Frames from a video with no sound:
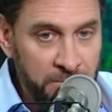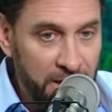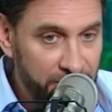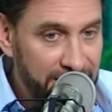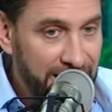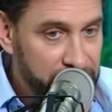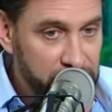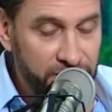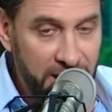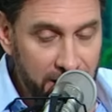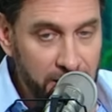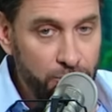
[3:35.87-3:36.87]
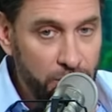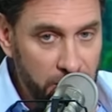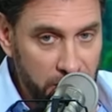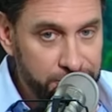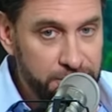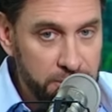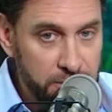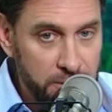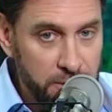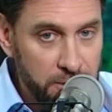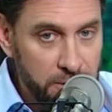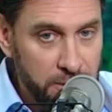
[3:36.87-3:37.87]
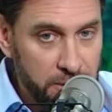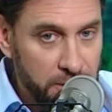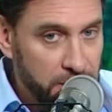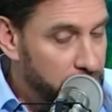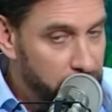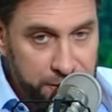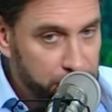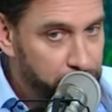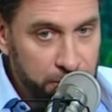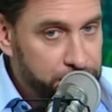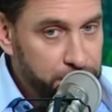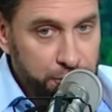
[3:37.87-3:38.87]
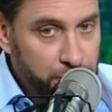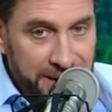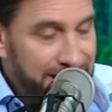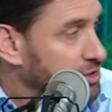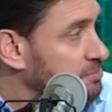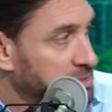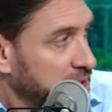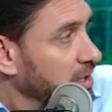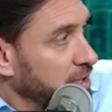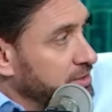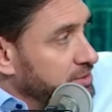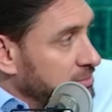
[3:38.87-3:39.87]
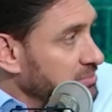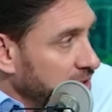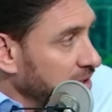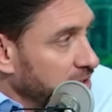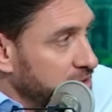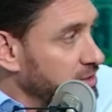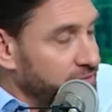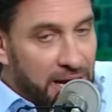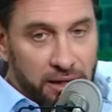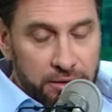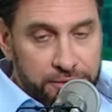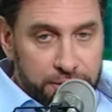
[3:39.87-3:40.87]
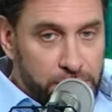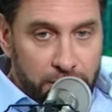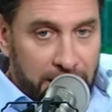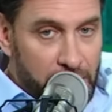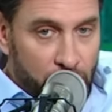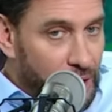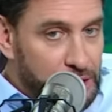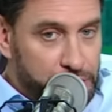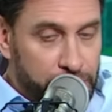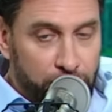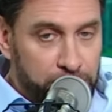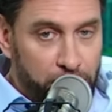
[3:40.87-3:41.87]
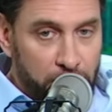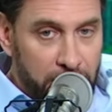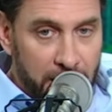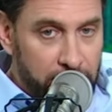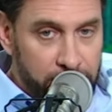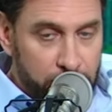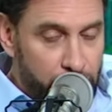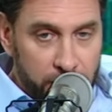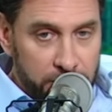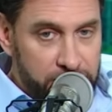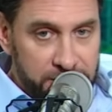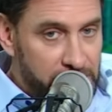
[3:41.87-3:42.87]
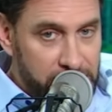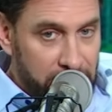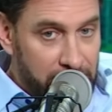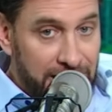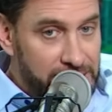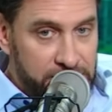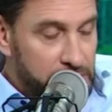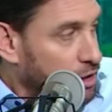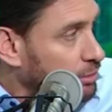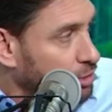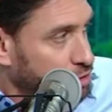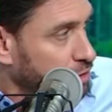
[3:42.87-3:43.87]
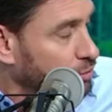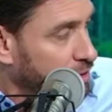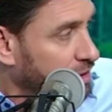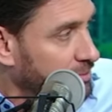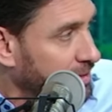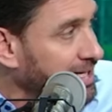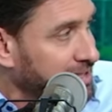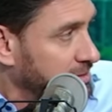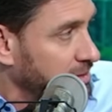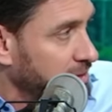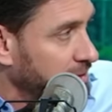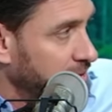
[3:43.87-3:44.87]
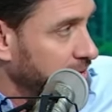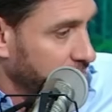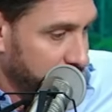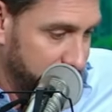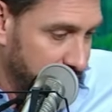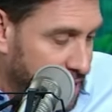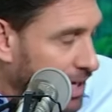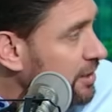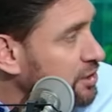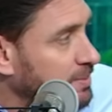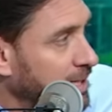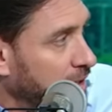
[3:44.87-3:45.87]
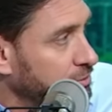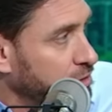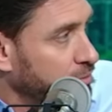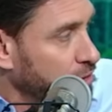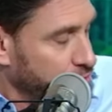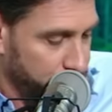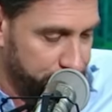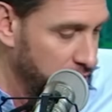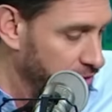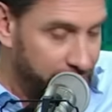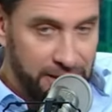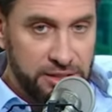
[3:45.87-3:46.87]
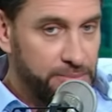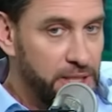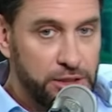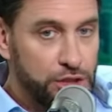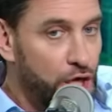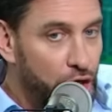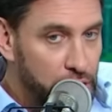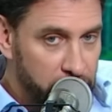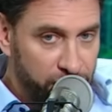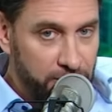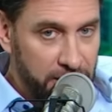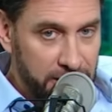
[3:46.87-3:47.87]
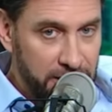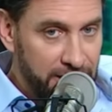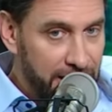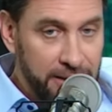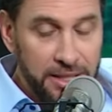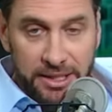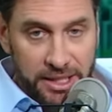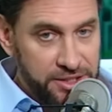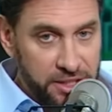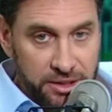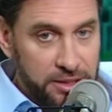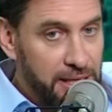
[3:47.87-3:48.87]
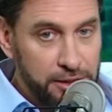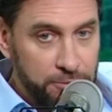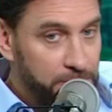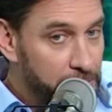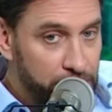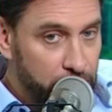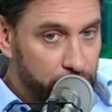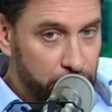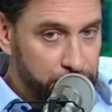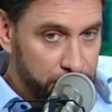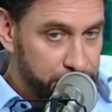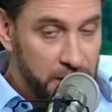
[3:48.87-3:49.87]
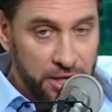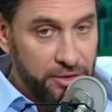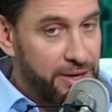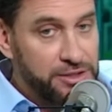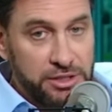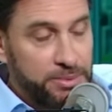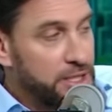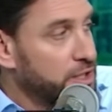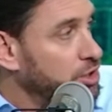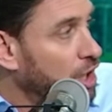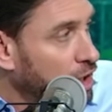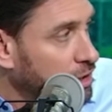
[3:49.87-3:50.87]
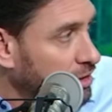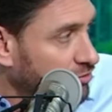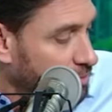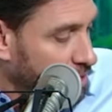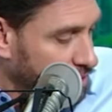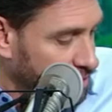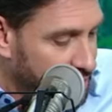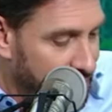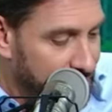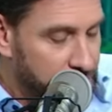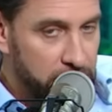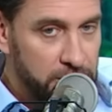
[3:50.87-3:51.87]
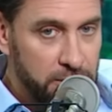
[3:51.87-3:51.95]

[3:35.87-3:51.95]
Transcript: In the case of Caleb Williams, he's a person who makes millions and millions of dollars. You can't watch a football game during the season and not see a commercial with him in it. He's in the Heisman House commercials. There has to be a ton of money in that. He's in the Doctor Pepper commercials. There has to be a ton of money in that.